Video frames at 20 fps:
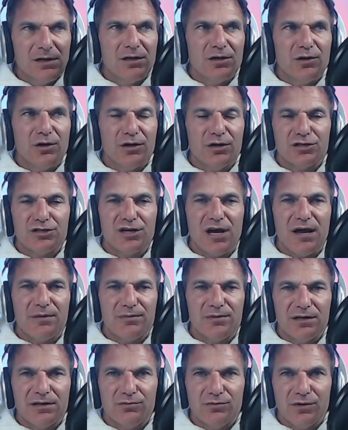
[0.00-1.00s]
you had a job
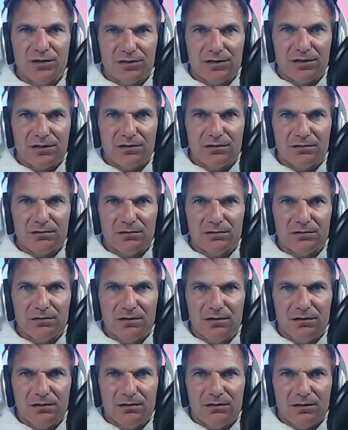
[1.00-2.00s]
that wasn't in,
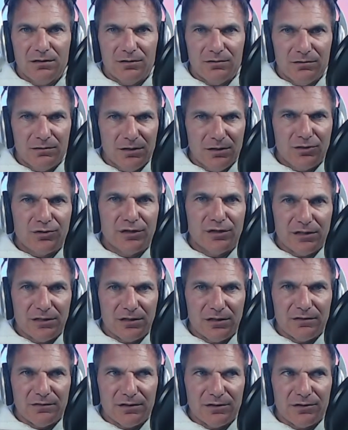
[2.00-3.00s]
you know, the tree
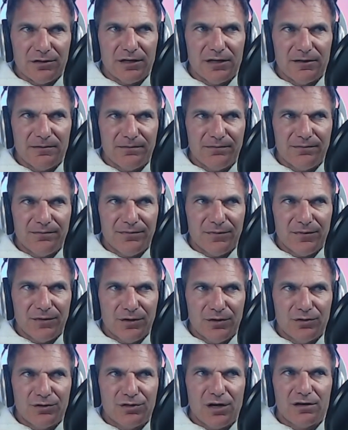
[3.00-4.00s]
service, right?
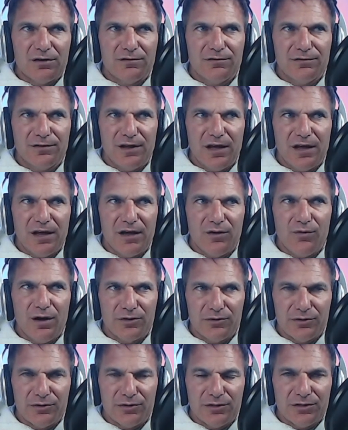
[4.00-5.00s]
You started flying while
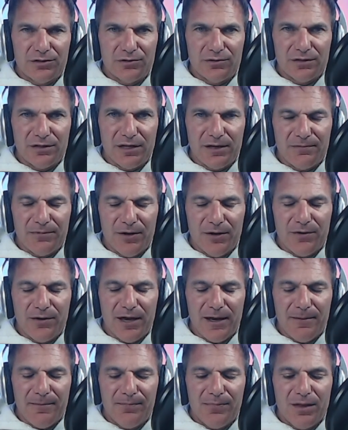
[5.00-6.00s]
you were still doing that.
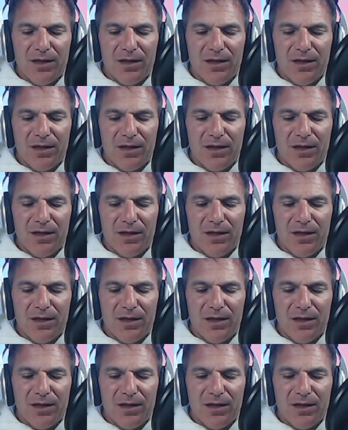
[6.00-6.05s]
Okay.